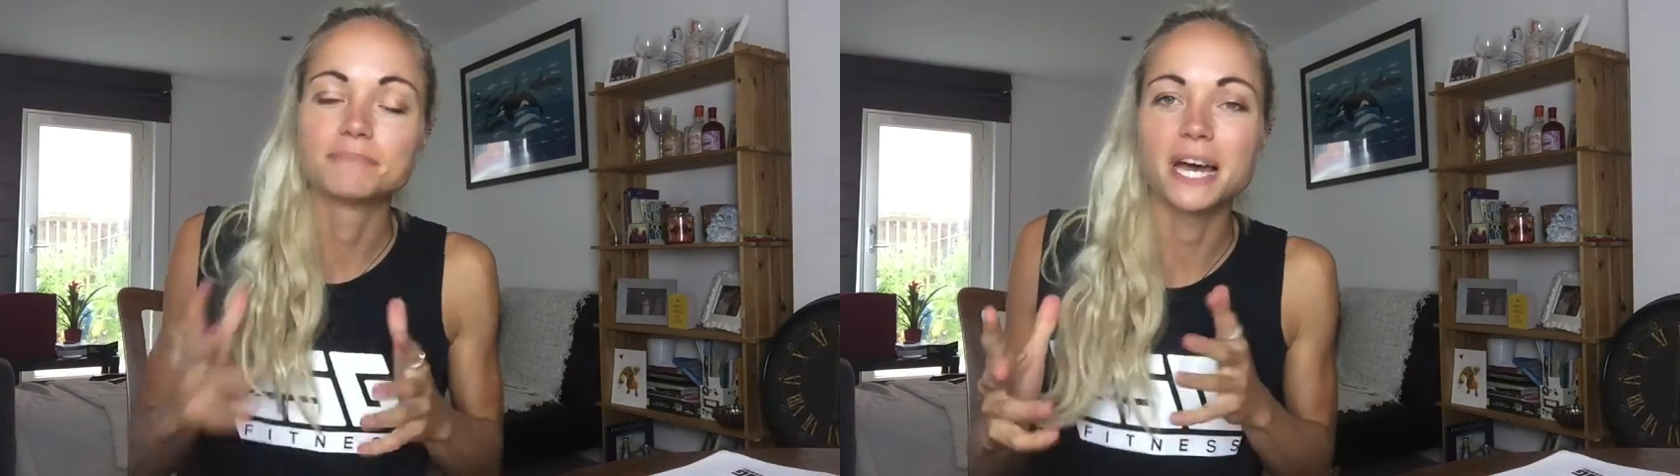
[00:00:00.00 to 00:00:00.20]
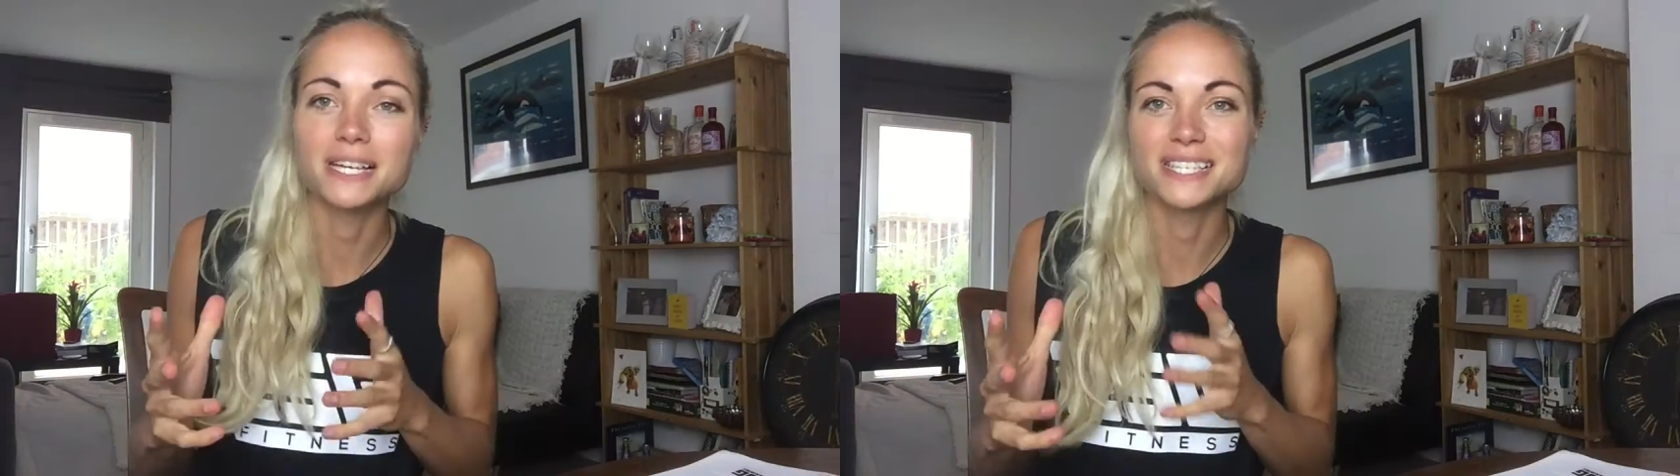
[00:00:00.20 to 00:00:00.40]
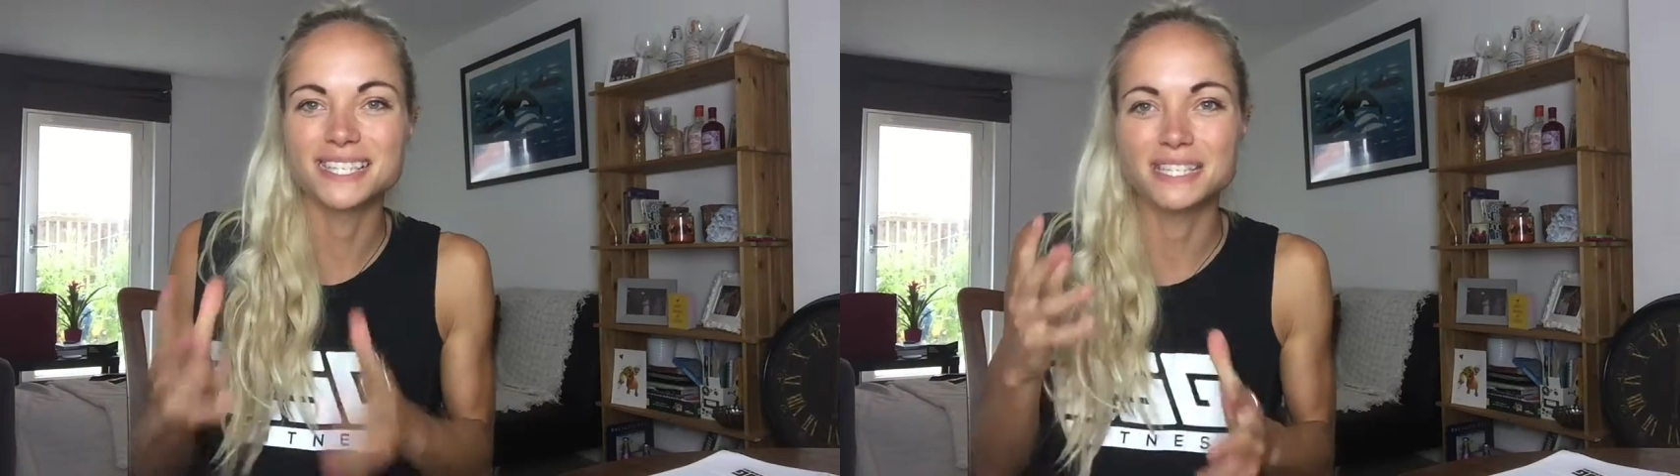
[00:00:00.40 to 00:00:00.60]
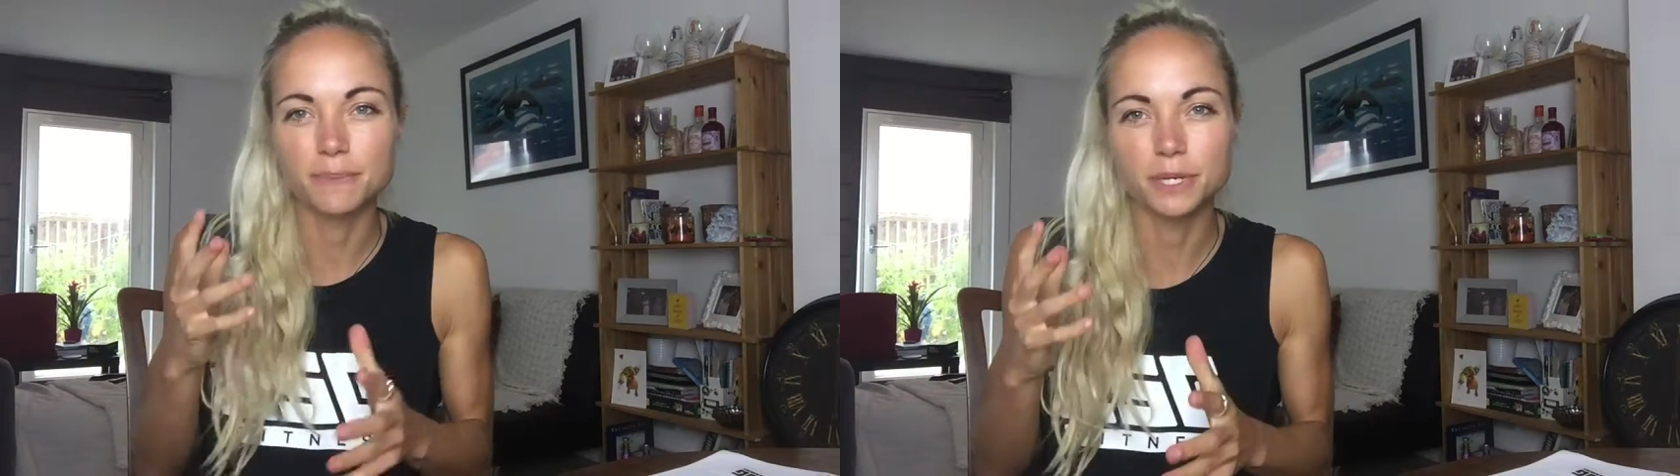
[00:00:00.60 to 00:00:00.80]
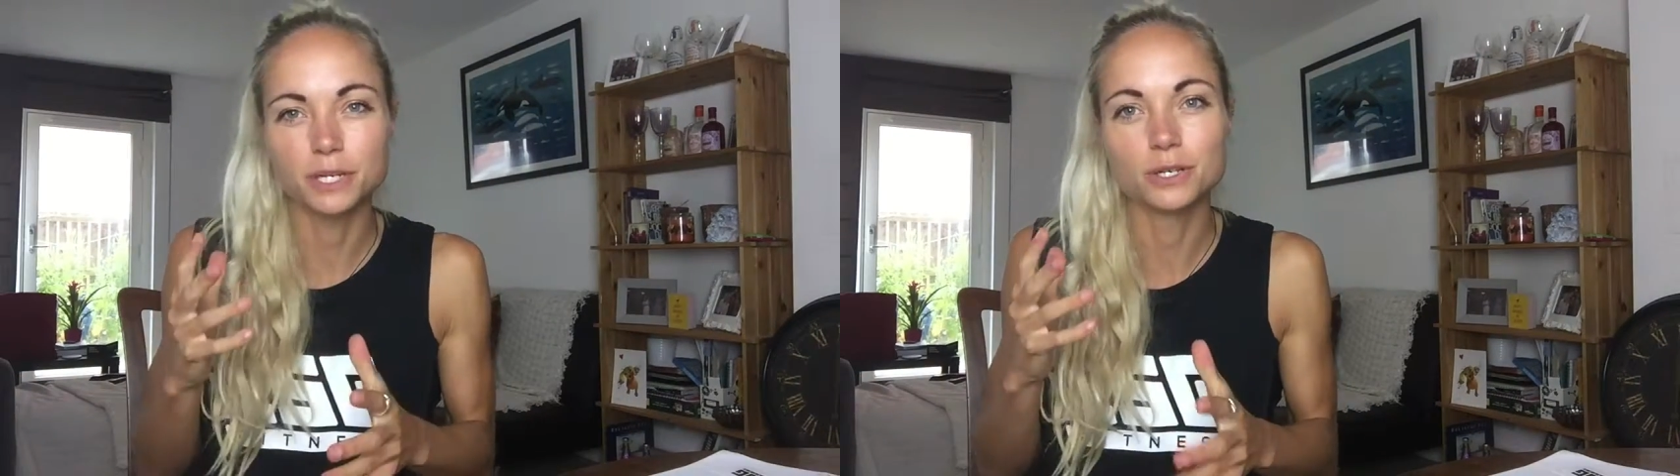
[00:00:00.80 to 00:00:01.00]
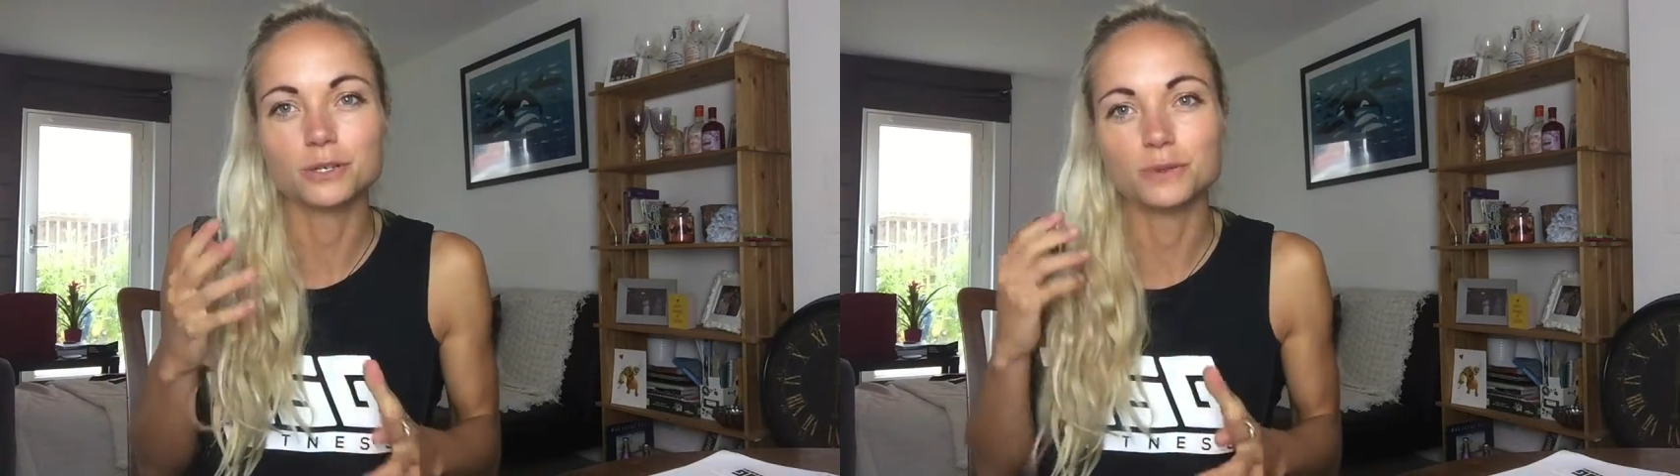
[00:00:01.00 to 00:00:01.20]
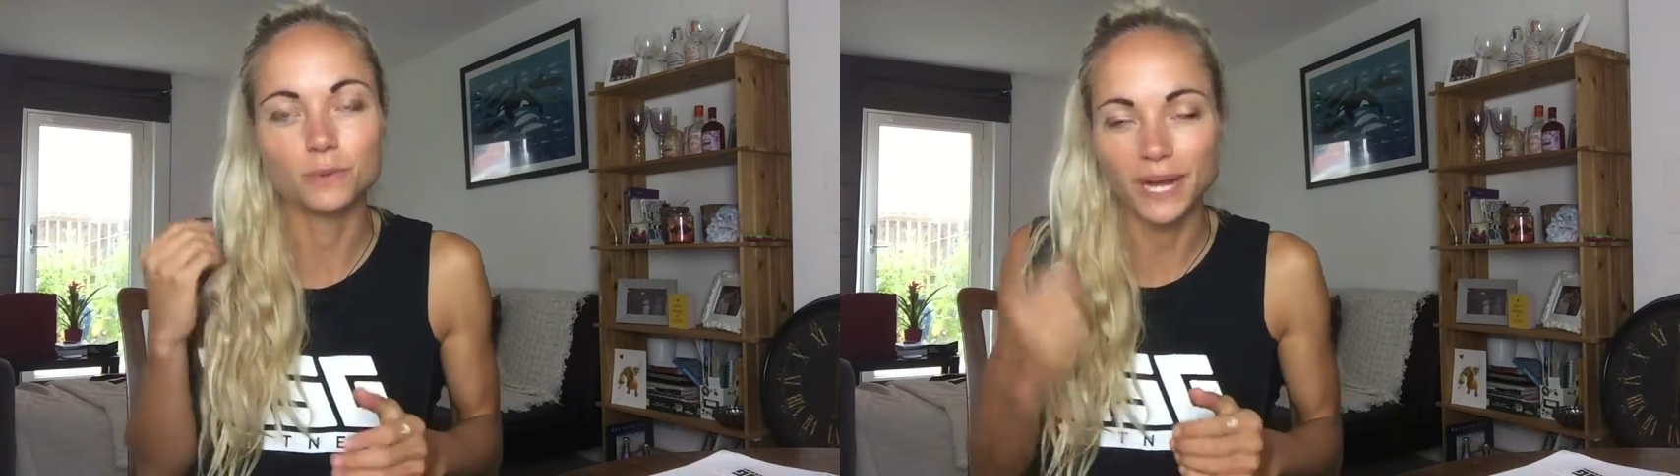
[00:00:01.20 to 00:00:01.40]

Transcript: That's the typical